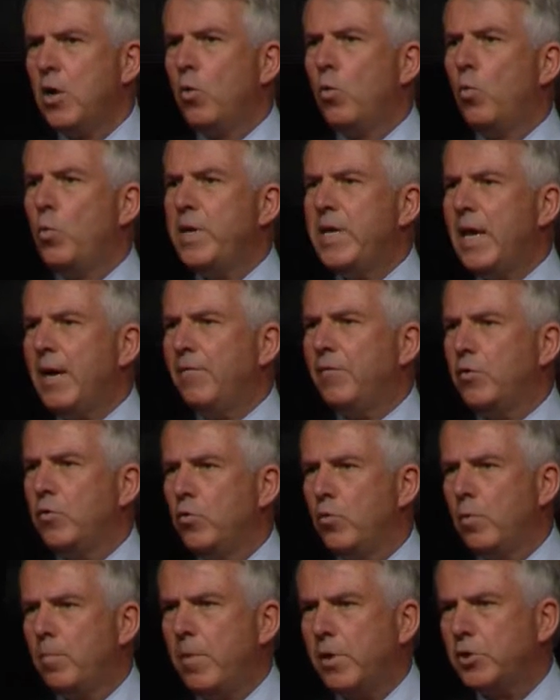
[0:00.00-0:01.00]
We have to
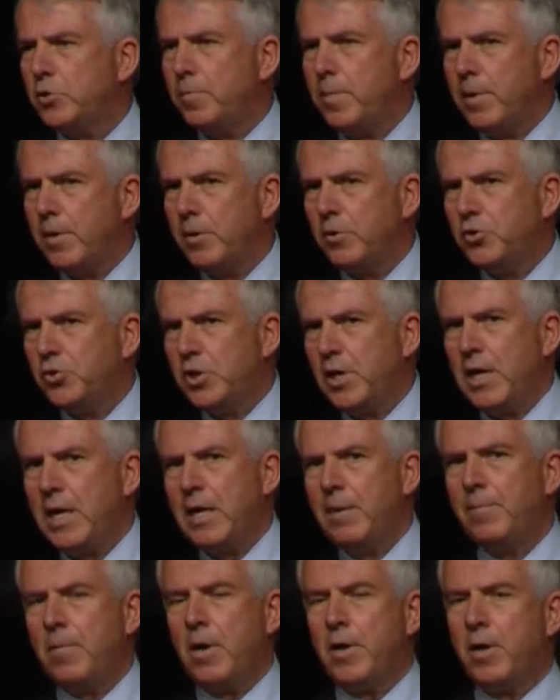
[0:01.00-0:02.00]
do a much better
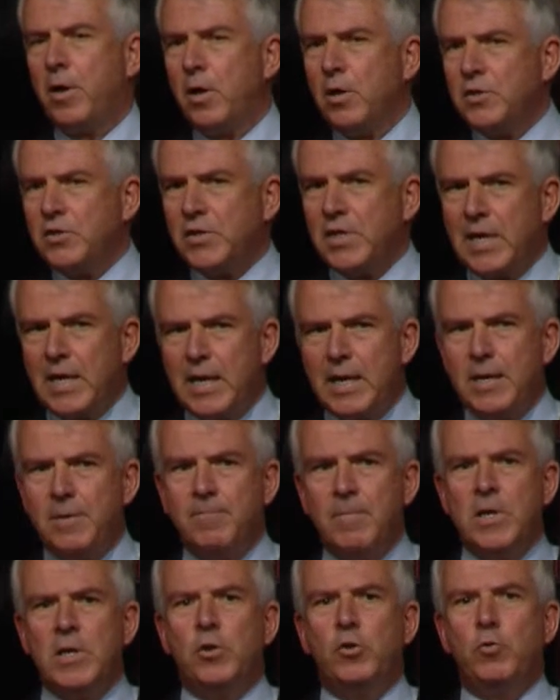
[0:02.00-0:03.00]
job on our side
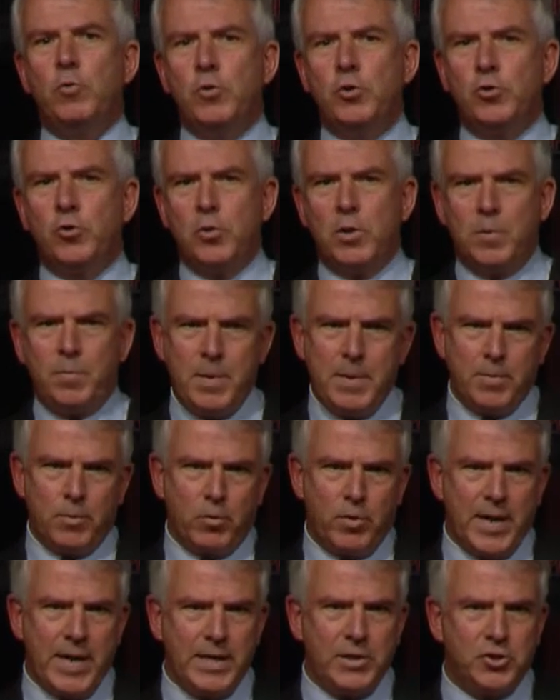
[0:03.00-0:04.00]
to ensure that people
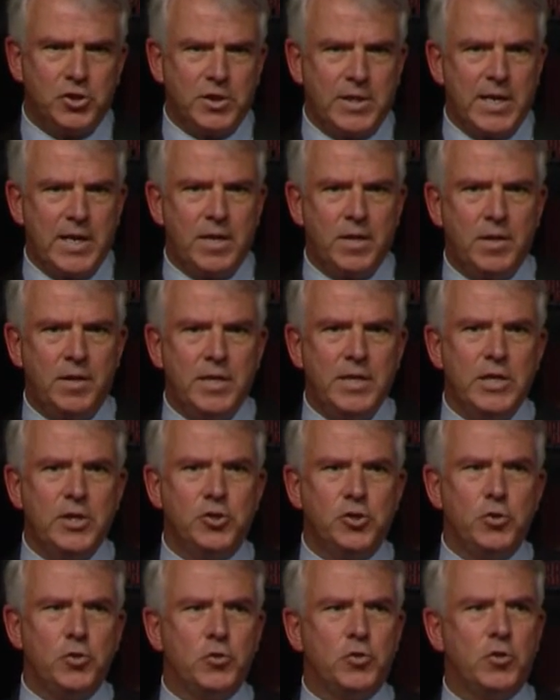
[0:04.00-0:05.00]
are educated on the
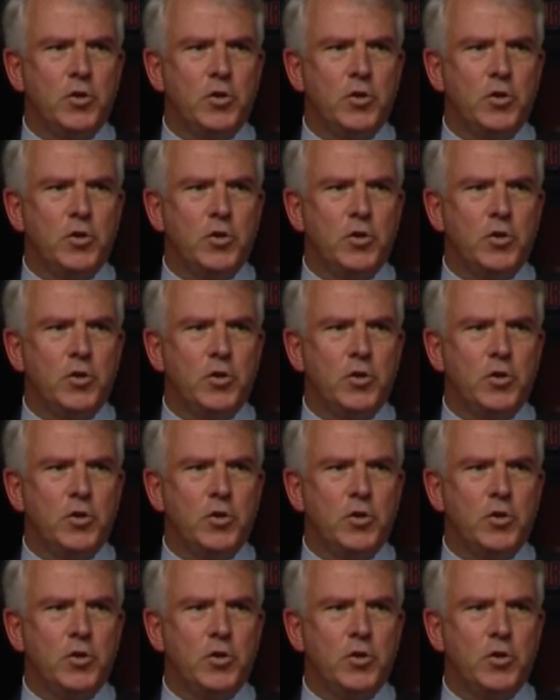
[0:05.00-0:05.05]
issues,